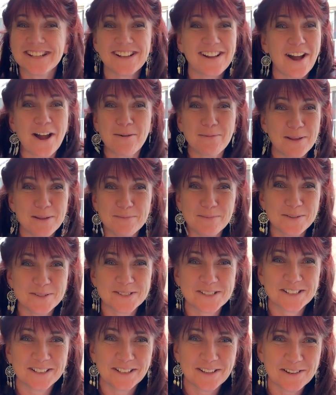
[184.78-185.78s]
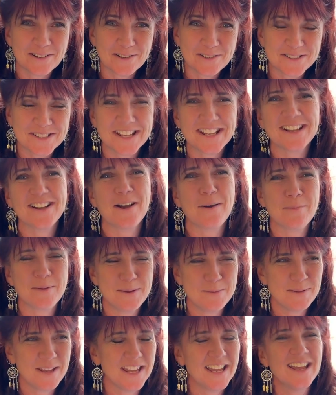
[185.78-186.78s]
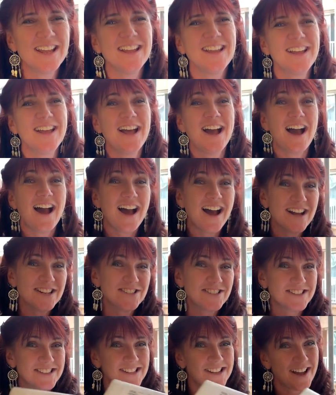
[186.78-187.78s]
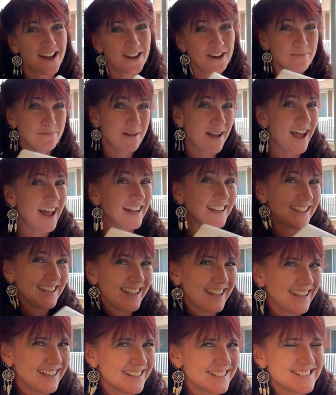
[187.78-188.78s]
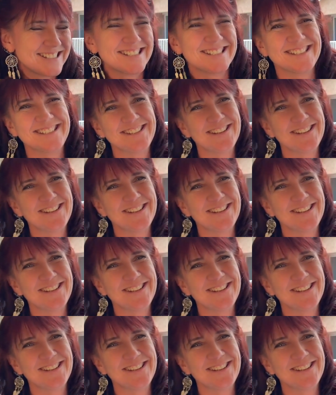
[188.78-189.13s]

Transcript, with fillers: to copying Blue's Clues. They copied me. I just got a package.